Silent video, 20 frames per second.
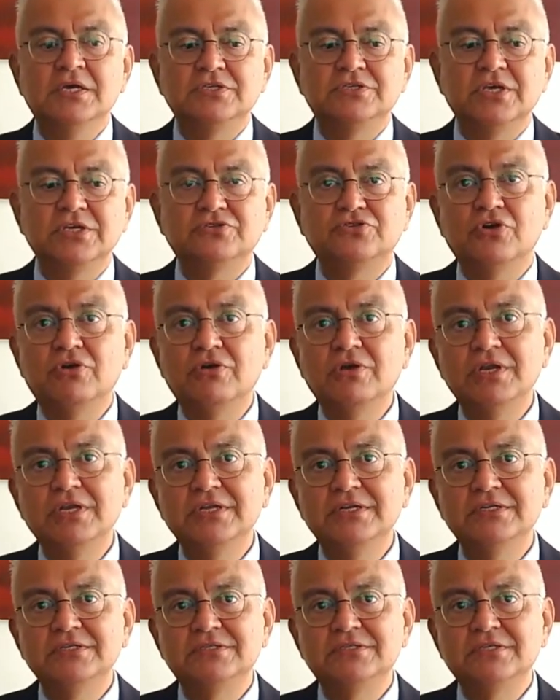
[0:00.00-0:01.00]
Sectoral
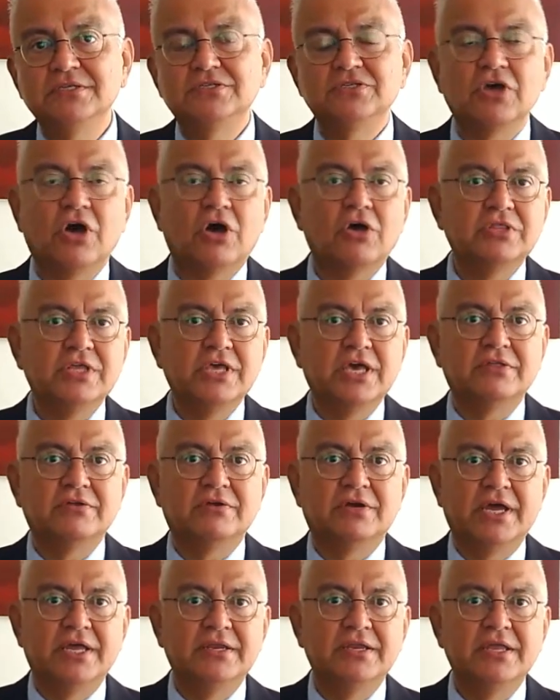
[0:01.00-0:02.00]
indices, on the
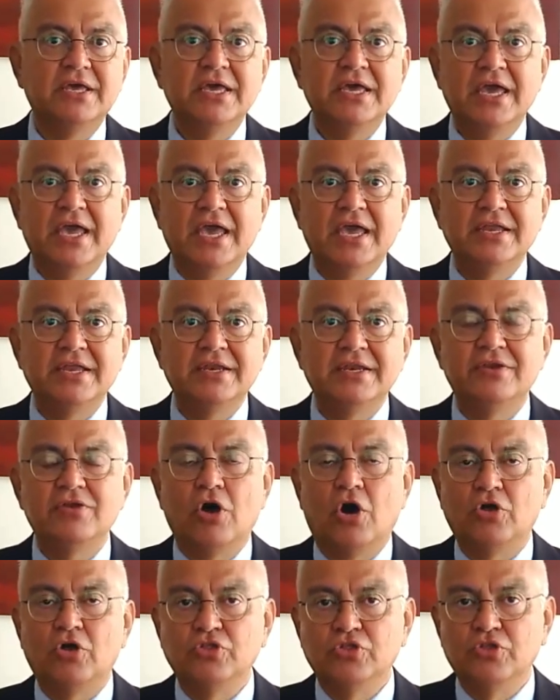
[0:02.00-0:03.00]
other hand, ended
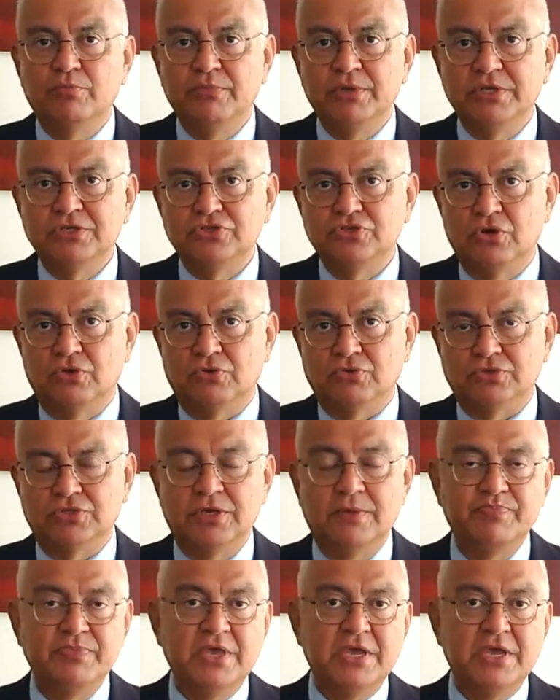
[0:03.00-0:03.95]
on the mixed note.